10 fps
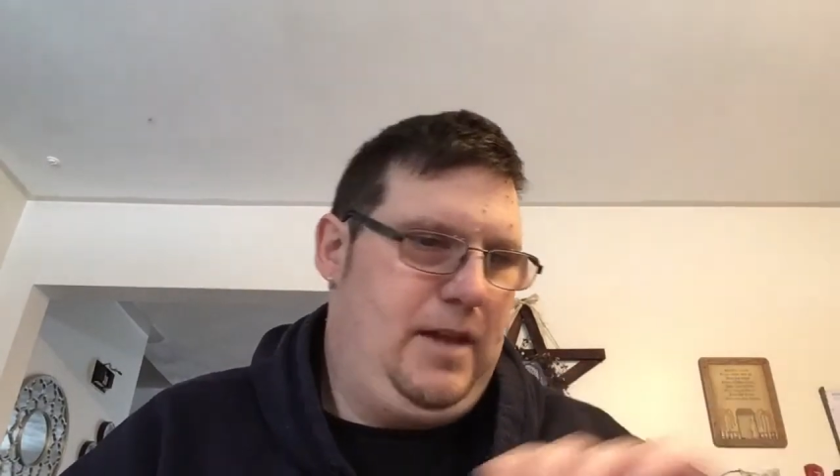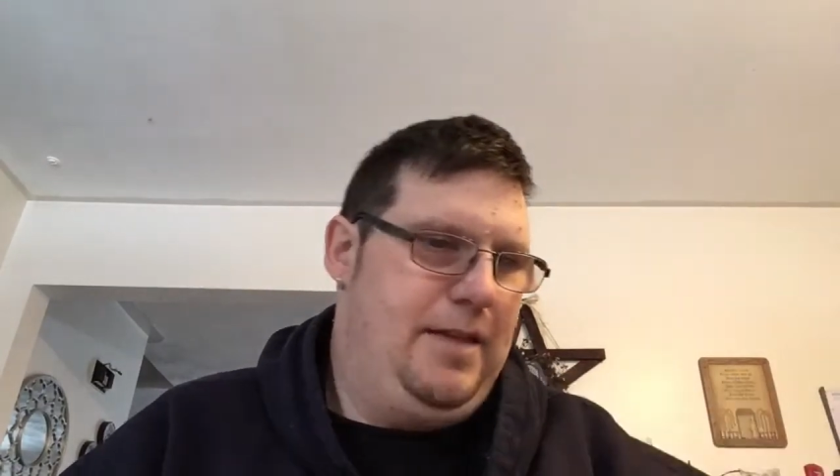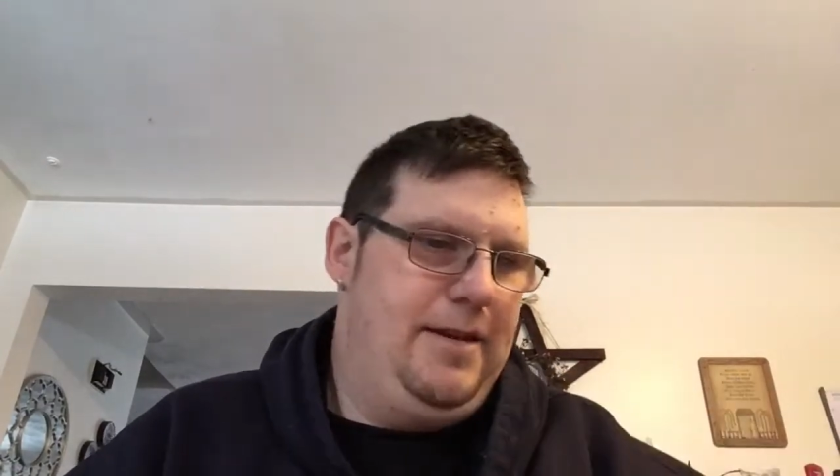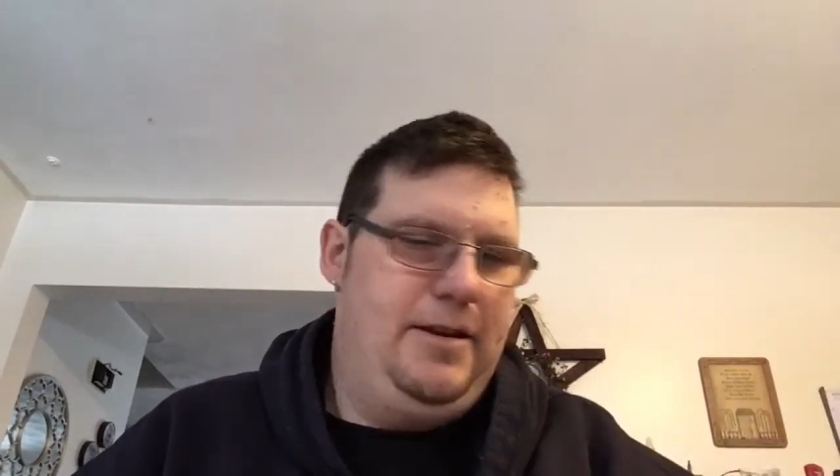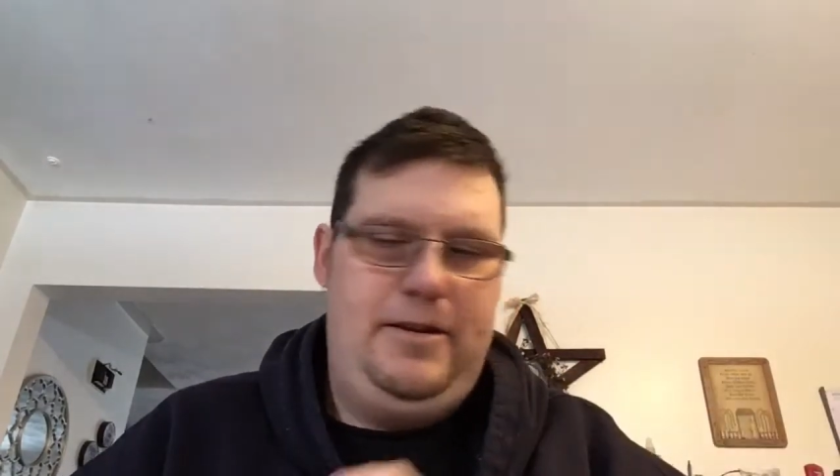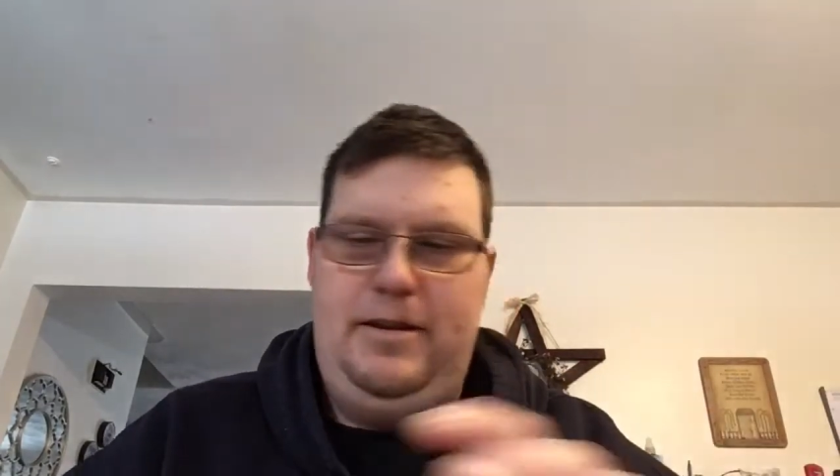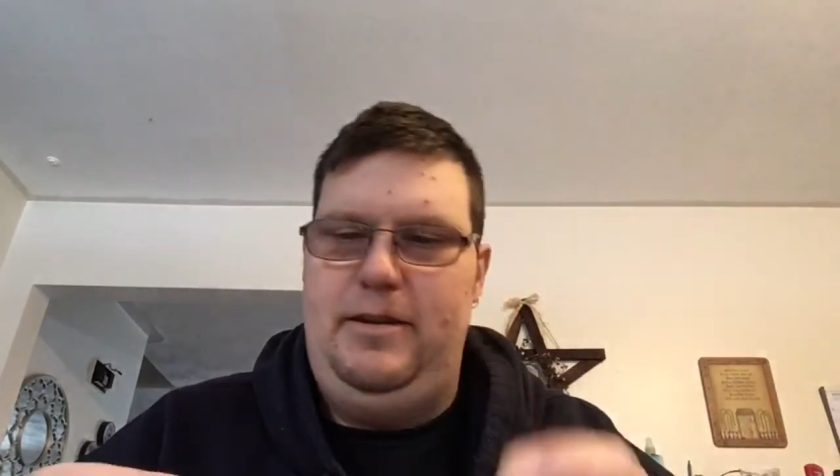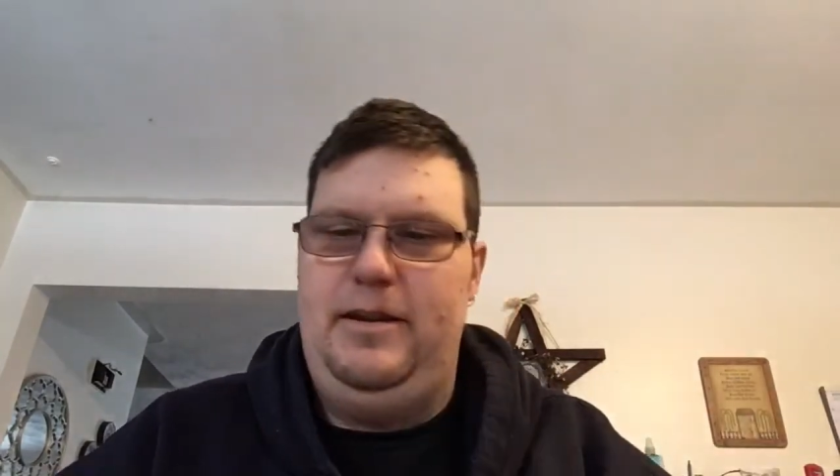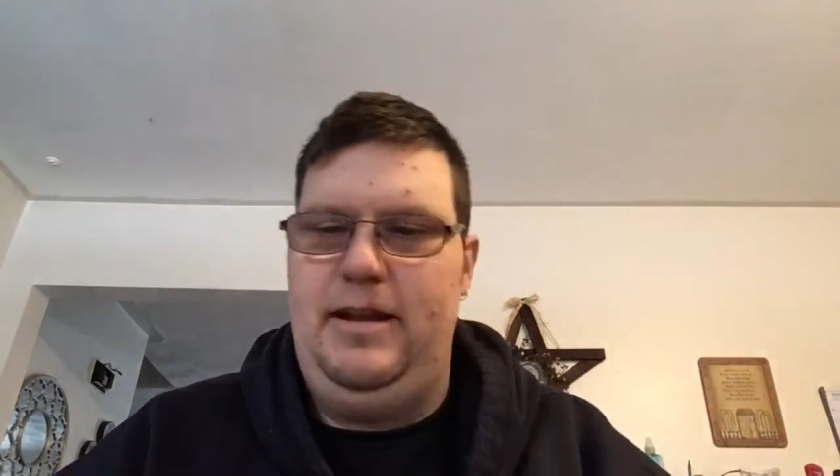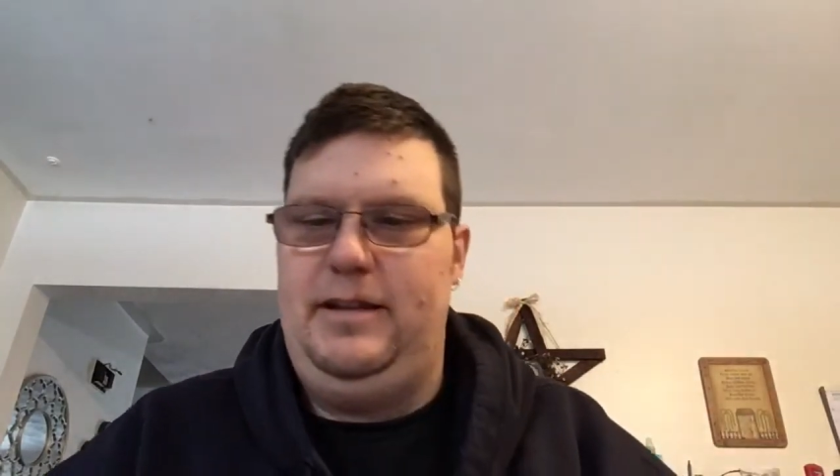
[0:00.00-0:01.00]
and then you
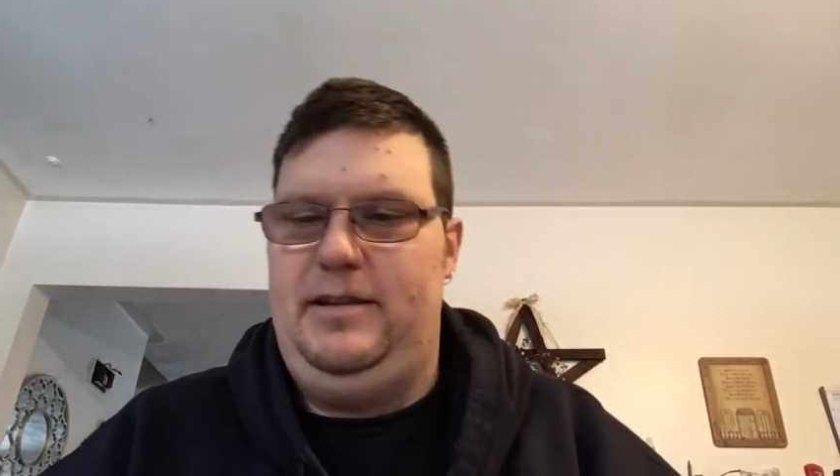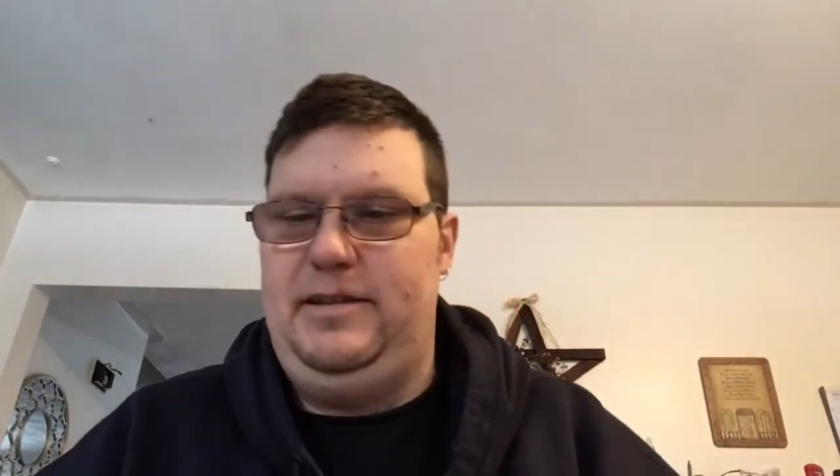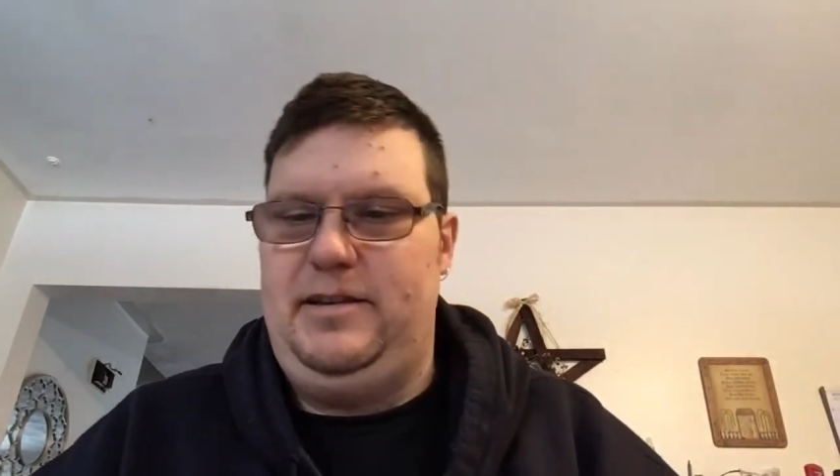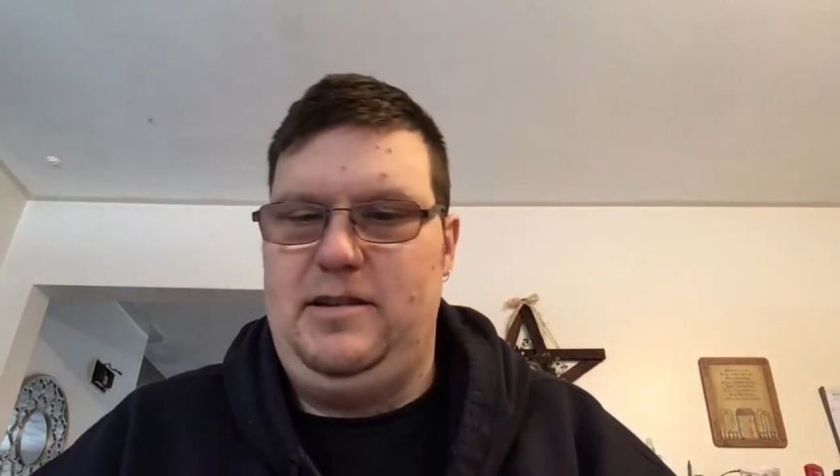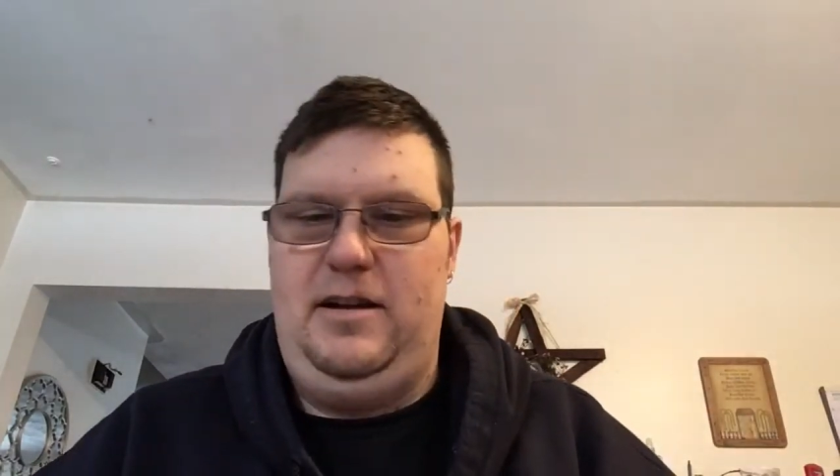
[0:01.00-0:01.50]
can you can get these things